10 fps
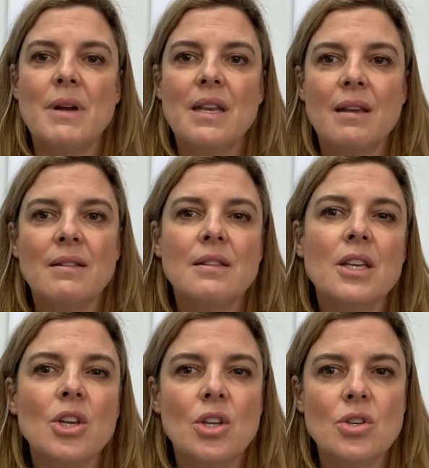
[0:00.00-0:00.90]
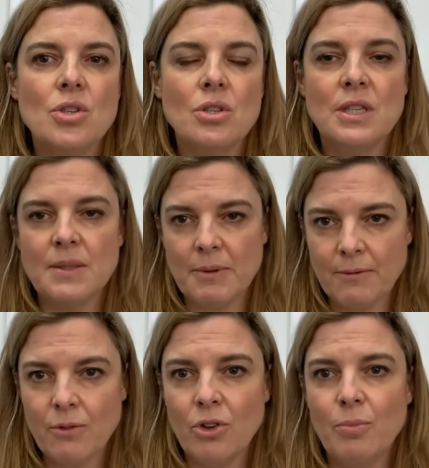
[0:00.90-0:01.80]
Another thing you can do is
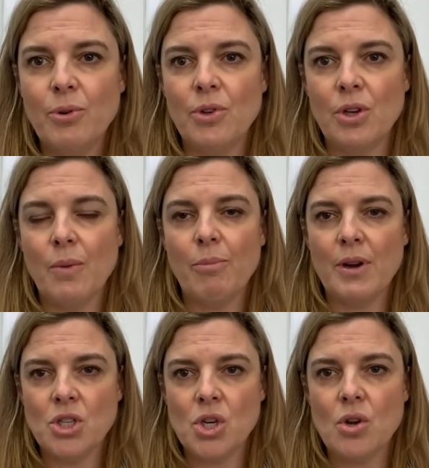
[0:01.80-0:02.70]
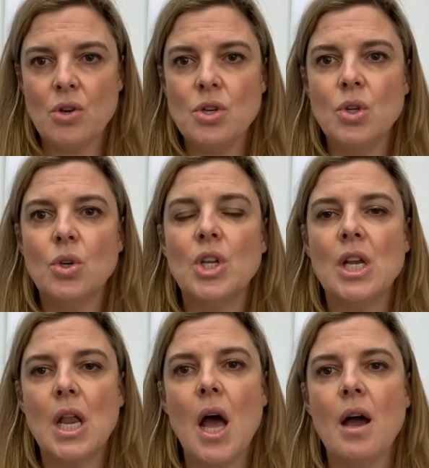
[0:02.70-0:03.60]
before you put your compression on, you
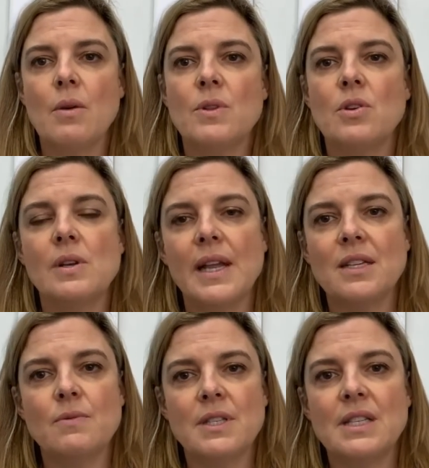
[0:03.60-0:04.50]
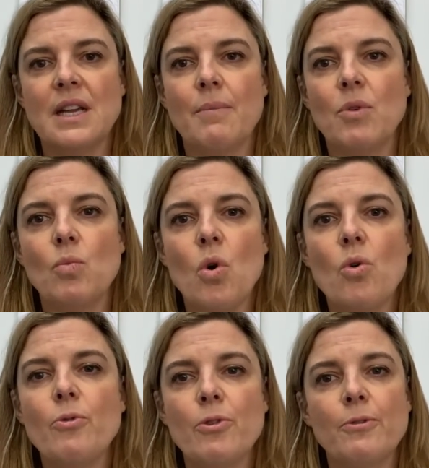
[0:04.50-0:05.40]
can lie with your legs resting up the
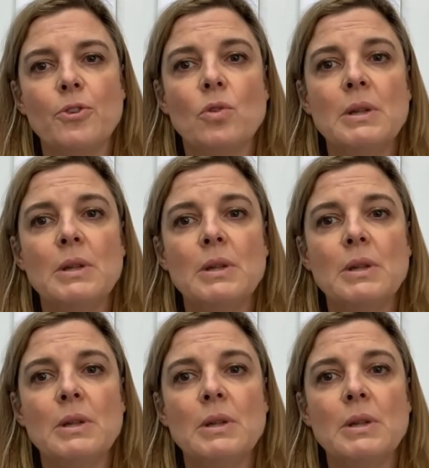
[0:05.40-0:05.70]
wall for a few